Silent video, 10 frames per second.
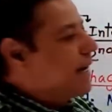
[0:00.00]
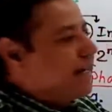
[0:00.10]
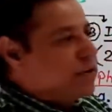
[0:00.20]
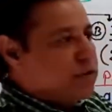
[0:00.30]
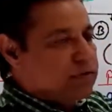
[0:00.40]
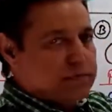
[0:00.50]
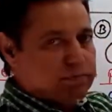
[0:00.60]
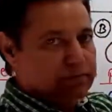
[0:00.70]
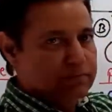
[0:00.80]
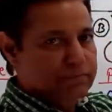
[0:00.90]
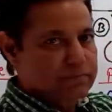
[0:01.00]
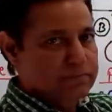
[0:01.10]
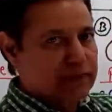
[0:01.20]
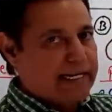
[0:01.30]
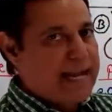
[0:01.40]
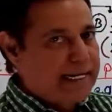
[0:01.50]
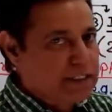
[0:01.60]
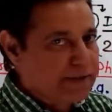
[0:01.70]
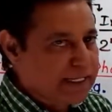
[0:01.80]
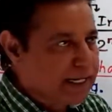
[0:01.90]
get
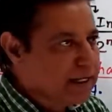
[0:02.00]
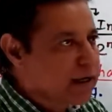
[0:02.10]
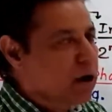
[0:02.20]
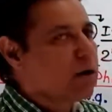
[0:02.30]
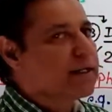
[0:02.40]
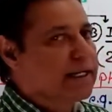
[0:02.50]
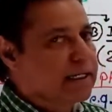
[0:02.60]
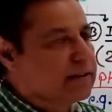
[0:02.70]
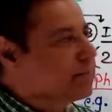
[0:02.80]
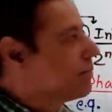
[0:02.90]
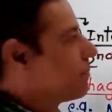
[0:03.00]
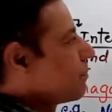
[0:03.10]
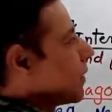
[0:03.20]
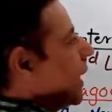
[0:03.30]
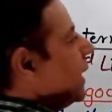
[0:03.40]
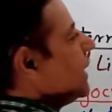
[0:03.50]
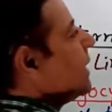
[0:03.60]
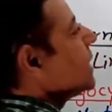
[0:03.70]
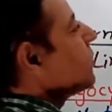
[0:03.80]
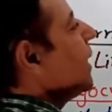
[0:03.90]
inactivated or killed, and in
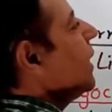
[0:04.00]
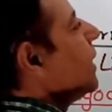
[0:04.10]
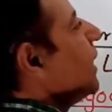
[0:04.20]
this way